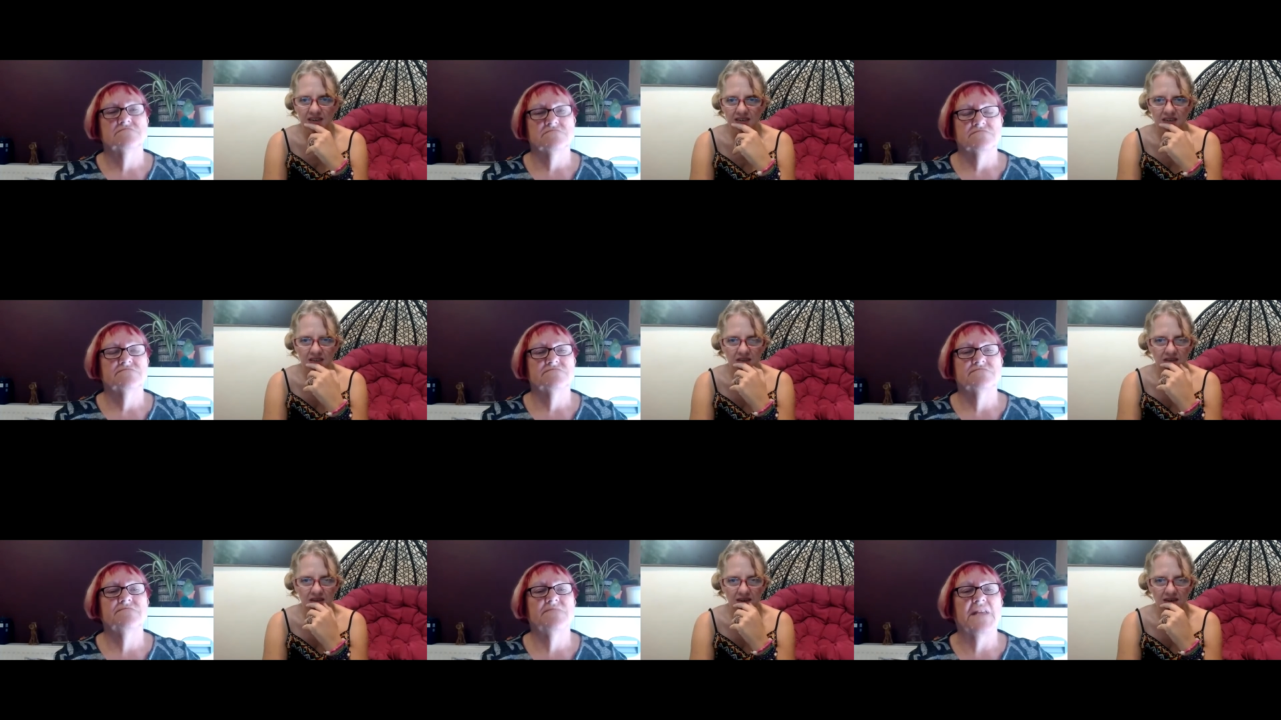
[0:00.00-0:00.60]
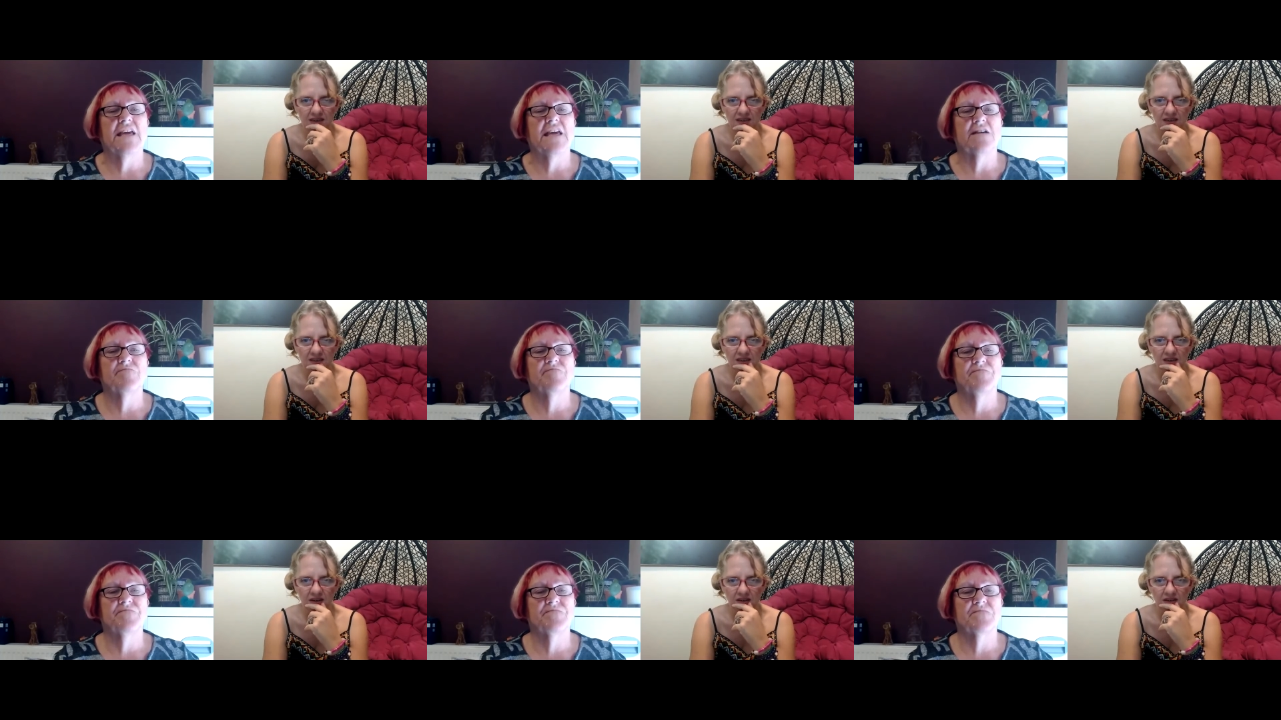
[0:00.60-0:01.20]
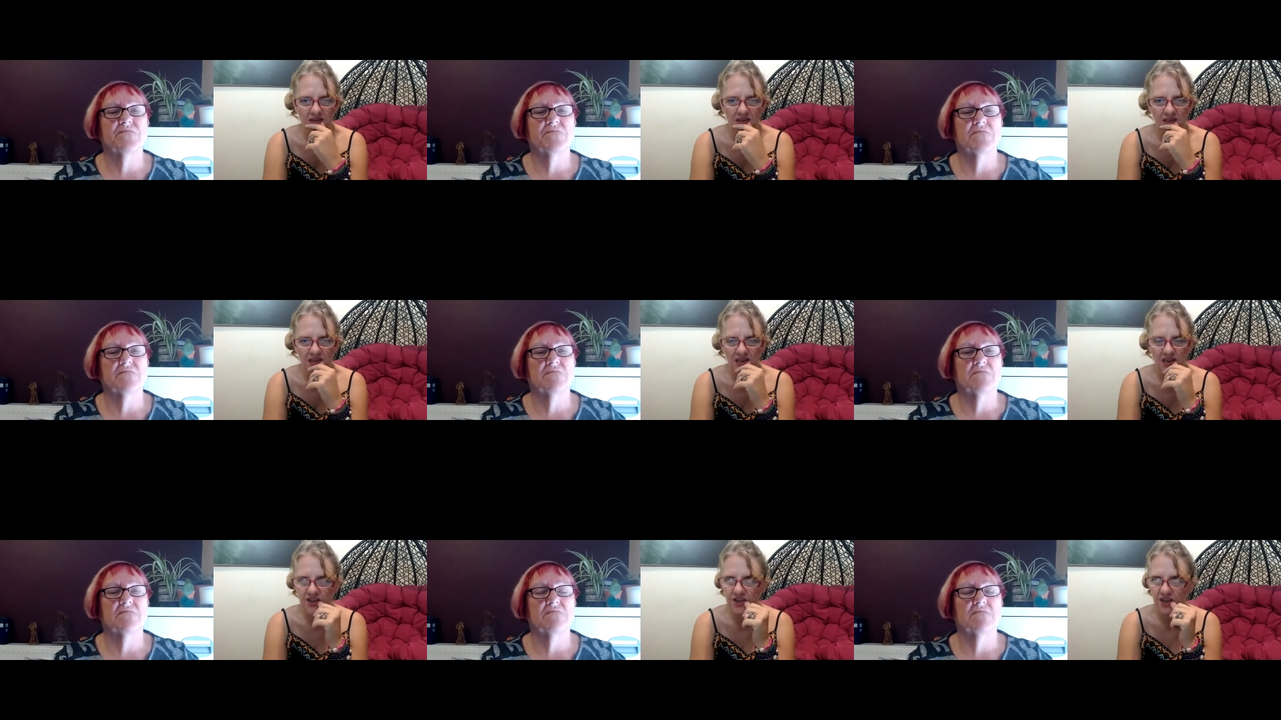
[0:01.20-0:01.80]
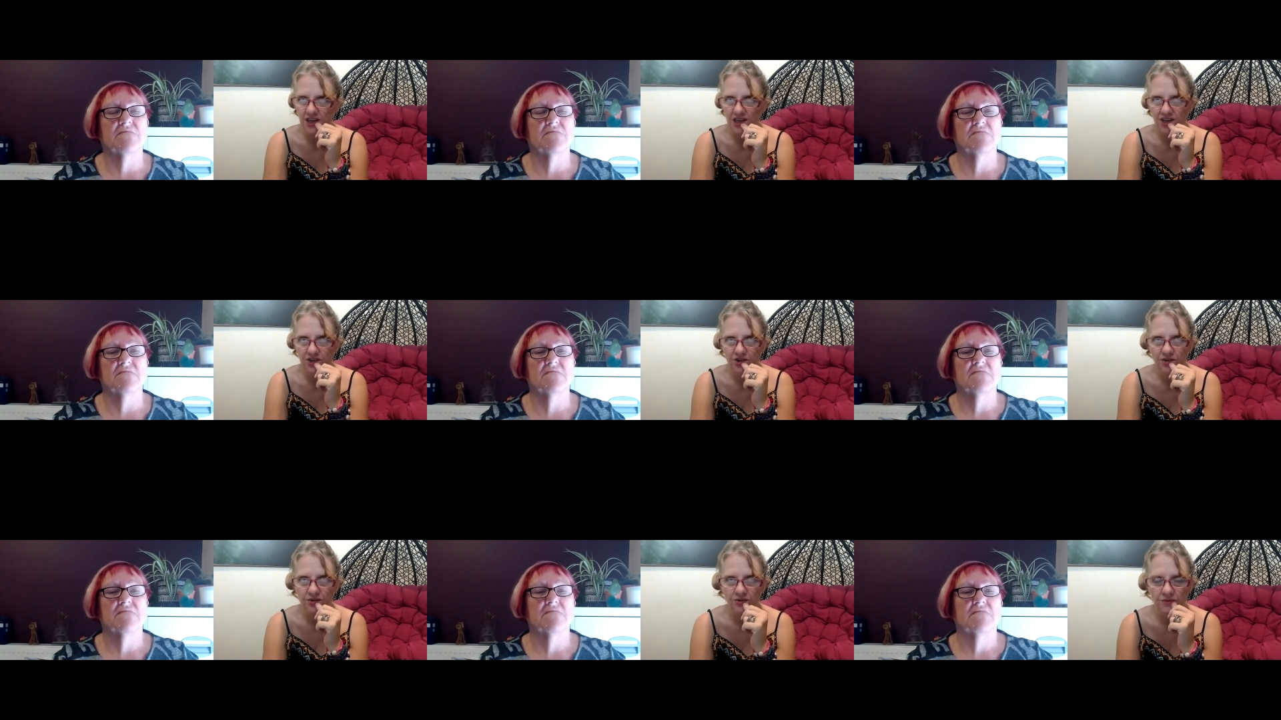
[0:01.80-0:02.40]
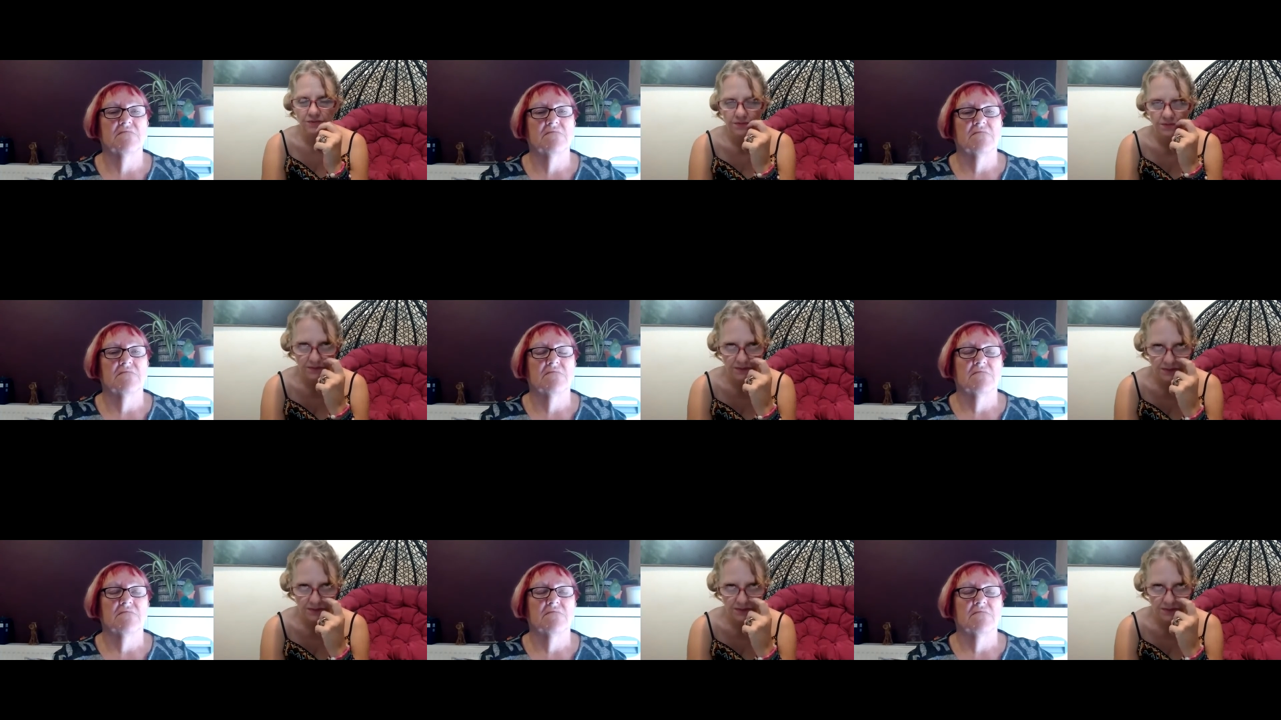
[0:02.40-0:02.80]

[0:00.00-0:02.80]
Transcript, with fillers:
Speaker 1: that's that's the answer the educational